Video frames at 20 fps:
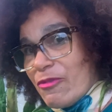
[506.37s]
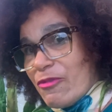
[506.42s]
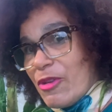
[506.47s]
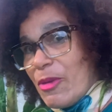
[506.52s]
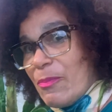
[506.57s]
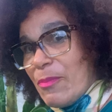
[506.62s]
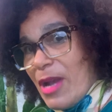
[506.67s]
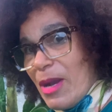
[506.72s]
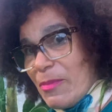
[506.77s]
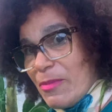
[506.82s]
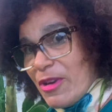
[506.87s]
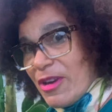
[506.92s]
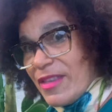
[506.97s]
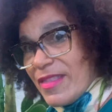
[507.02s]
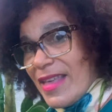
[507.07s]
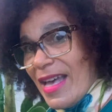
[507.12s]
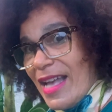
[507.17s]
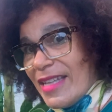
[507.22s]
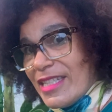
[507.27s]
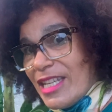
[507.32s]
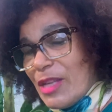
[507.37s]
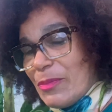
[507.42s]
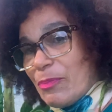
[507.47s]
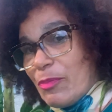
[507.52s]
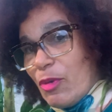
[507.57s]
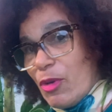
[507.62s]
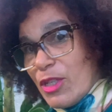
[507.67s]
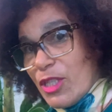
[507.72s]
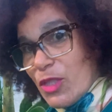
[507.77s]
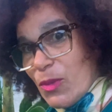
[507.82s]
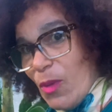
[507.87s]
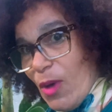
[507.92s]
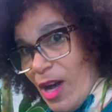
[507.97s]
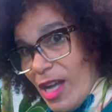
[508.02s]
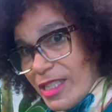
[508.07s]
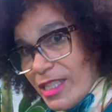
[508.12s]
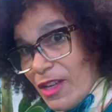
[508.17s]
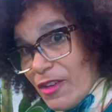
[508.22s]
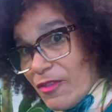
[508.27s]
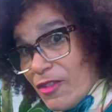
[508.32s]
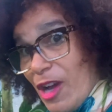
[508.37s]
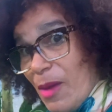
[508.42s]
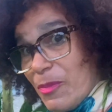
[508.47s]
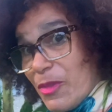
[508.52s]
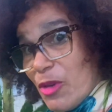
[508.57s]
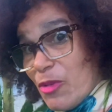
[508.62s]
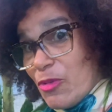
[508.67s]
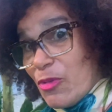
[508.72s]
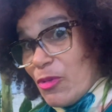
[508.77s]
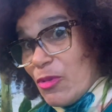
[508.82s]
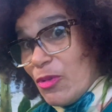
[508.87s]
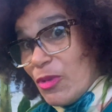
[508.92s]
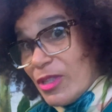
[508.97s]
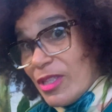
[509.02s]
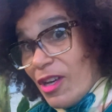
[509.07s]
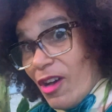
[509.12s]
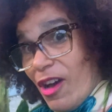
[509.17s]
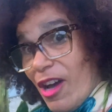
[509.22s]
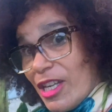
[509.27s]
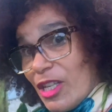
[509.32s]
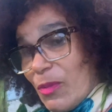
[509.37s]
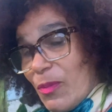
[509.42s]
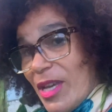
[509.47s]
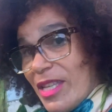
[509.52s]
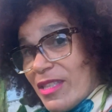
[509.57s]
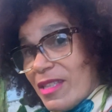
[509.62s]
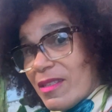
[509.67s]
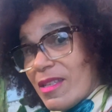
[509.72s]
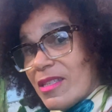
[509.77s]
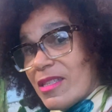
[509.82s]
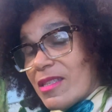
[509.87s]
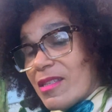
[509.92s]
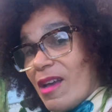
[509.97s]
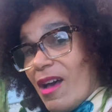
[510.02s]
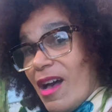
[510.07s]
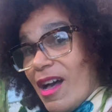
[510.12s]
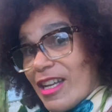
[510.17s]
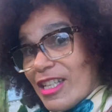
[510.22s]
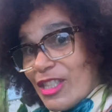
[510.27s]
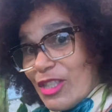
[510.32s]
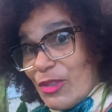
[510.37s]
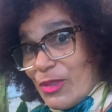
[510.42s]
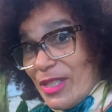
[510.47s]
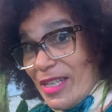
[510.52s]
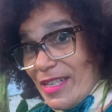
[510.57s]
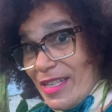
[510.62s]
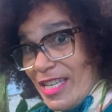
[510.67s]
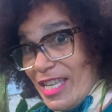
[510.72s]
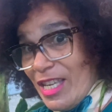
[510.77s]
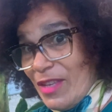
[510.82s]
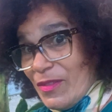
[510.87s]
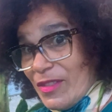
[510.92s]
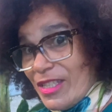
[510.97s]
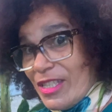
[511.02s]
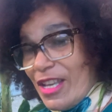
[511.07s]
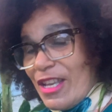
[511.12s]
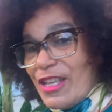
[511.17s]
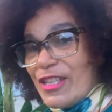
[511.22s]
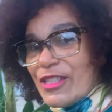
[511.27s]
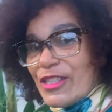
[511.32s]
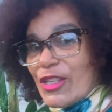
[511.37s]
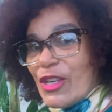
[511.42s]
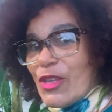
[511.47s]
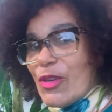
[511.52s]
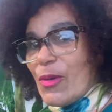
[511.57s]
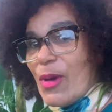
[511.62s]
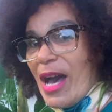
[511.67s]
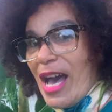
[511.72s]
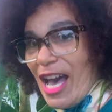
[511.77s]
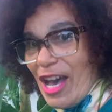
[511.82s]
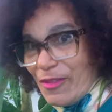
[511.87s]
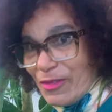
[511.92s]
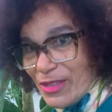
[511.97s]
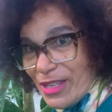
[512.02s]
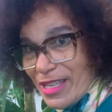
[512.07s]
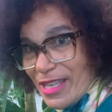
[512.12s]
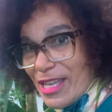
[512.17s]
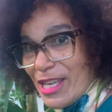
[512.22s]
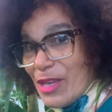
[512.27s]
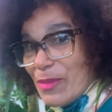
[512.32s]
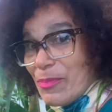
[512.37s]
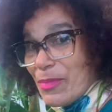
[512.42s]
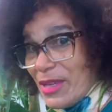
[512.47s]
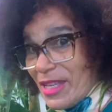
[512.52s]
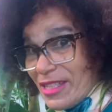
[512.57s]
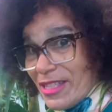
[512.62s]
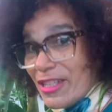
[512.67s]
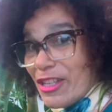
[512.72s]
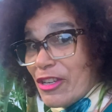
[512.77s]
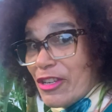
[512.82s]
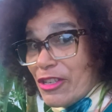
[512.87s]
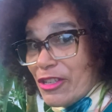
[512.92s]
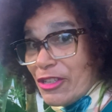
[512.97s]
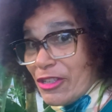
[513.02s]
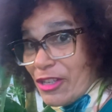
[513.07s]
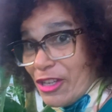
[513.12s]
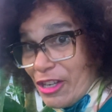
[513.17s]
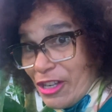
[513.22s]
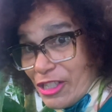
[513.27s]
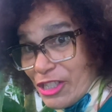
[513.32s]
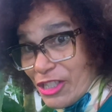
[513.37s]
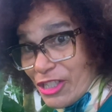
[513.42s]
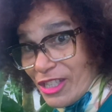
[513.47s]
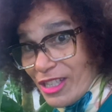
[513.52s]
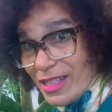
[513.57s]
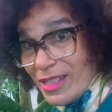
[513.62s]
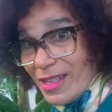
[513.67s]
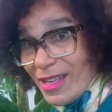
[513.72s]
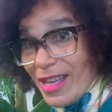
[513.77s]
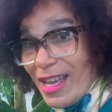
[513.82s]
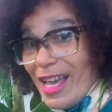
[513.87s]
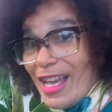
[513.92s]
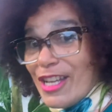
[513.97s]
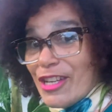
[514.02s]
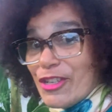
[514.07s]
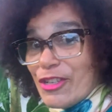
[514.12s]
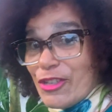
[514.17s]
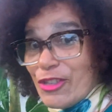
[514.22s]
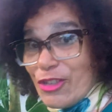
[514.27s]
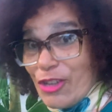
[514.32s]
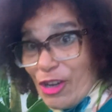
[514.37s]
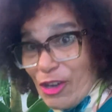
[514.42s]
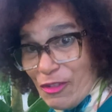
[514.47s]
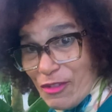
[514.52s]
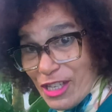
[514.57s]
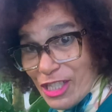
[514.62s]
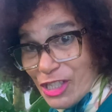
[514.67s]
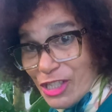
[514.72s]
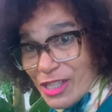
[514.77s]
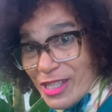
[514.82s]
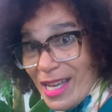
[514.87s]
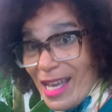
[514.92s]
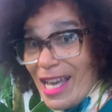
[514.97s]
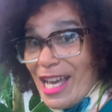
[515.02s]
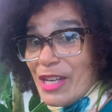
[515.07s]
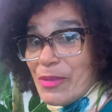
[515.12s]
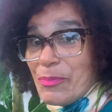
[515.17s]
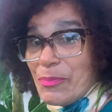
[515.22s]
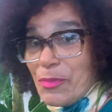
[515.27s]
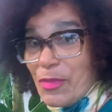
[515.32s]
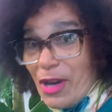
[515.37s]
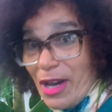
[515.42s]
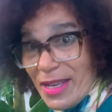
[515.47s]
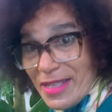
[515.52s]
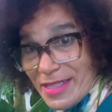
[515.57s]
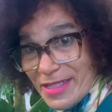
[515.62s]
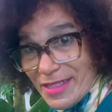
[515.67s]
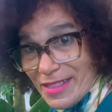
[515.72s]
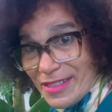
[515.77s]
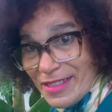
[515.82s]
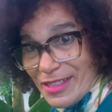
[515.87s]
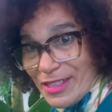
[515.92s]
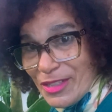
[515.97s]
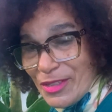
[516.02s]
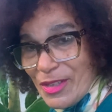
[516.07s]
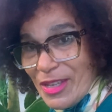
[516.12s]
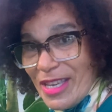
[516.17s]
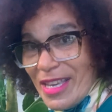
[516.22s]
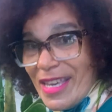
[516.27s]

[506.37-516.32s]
Remember that it pulls water from the root all the way to the stalk to the leaves. So you have to keep it nurtured, nourished, and moistened.